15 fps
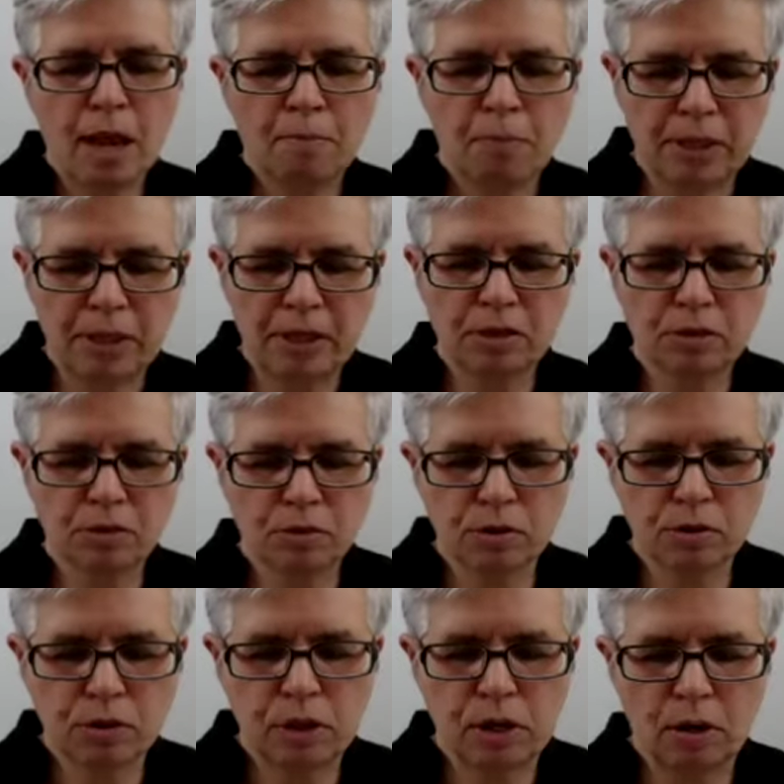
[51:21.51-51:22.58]
But there's
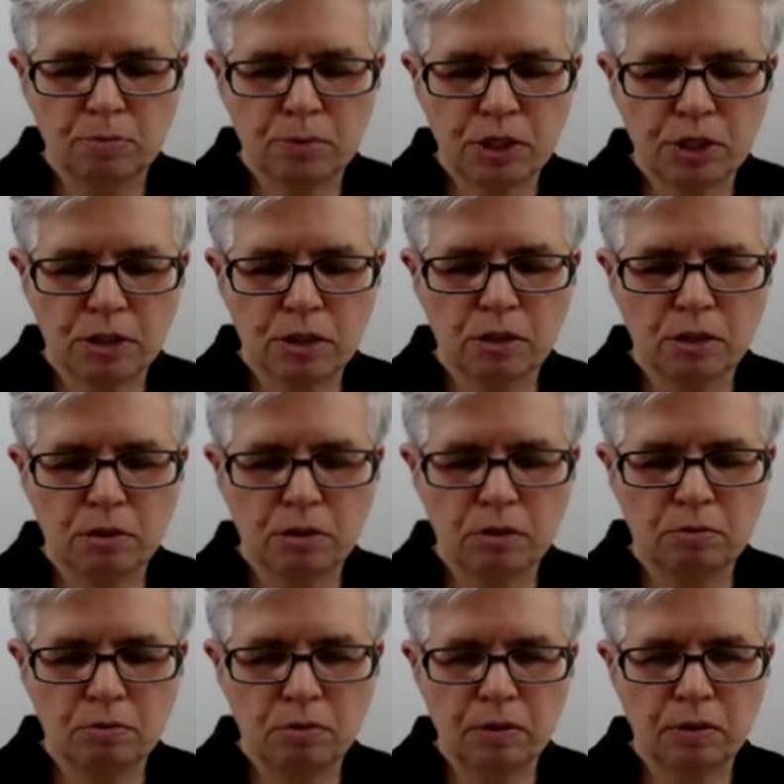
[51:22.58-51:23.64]
also the option to
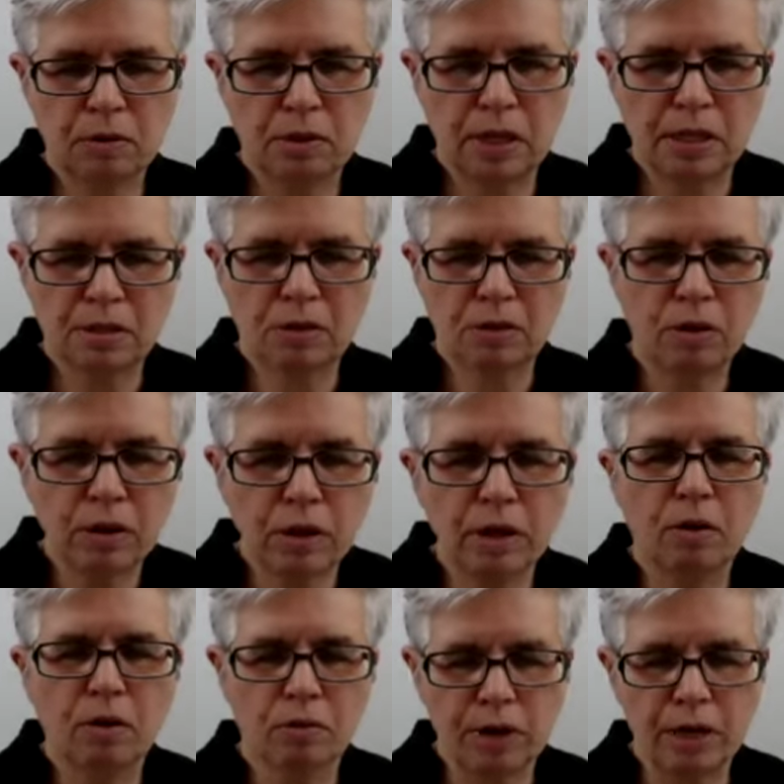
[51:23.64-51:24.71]
there's currently
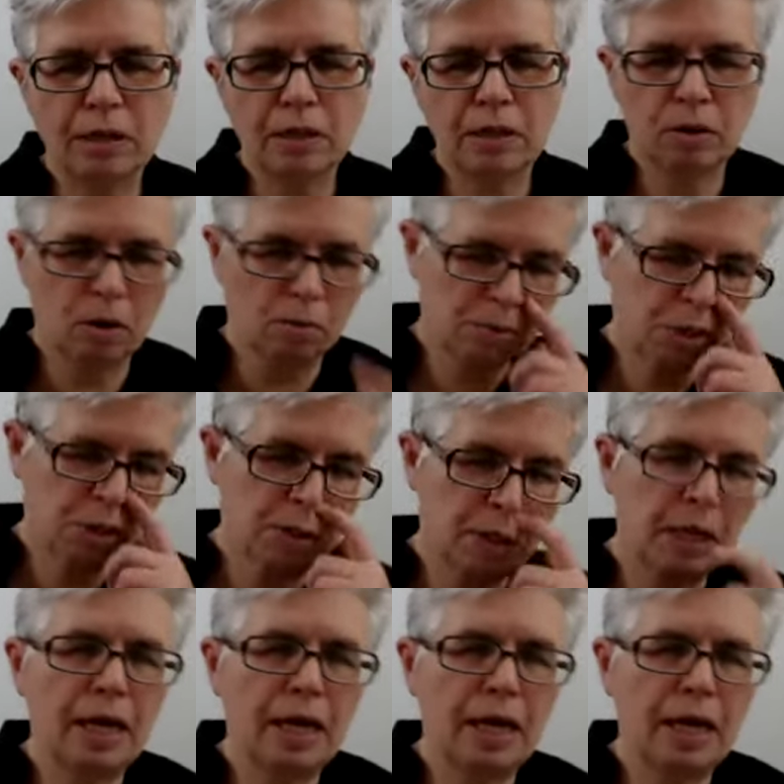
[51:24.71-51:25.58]
already the option,